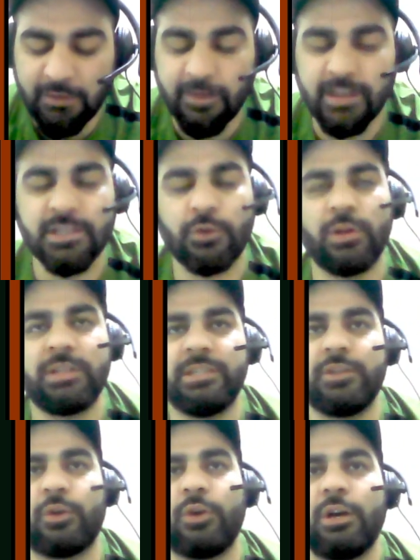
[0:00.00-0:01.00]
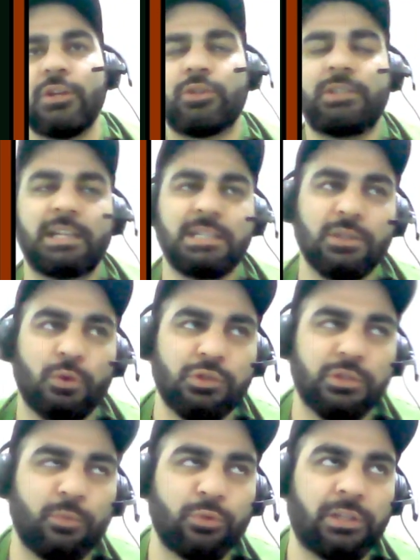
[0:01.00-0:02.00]
equal to 0, so there is no
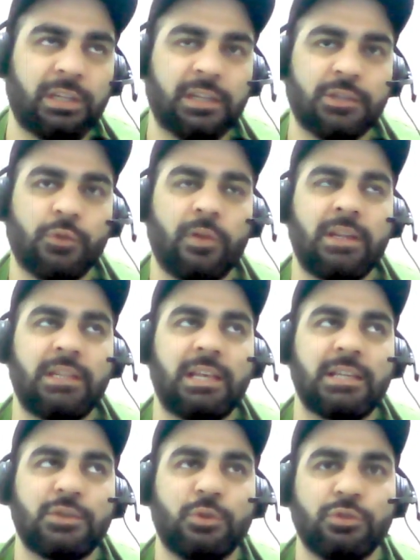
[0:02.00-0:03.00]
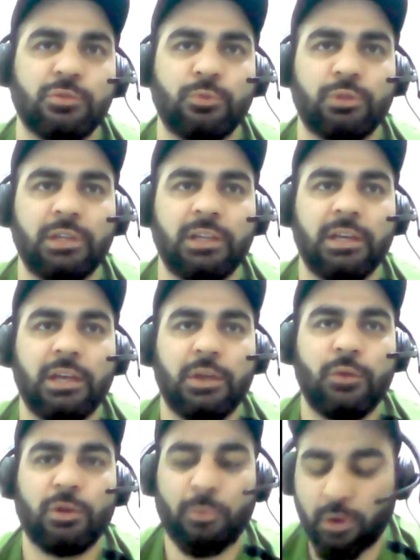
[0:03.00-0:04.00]
smoothing. So when there is no smoothing,
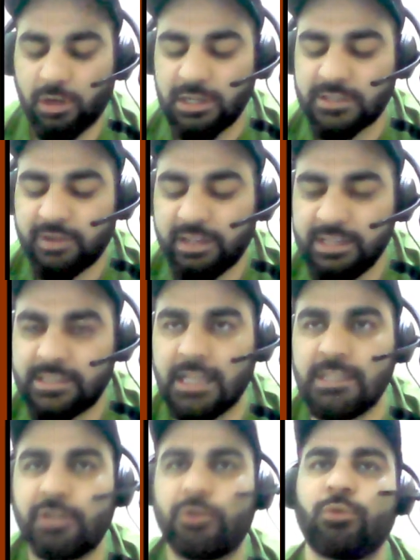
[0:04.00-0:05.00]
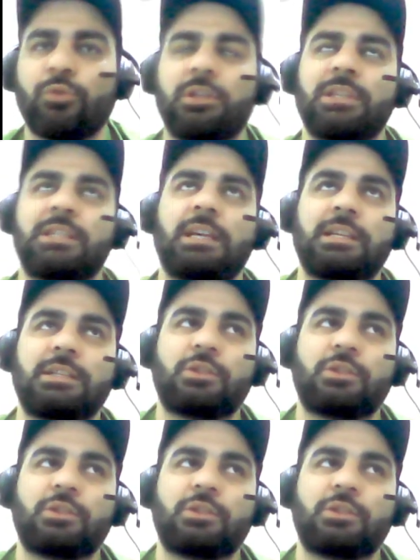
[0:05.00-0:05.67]
your model is very sensitive to these things.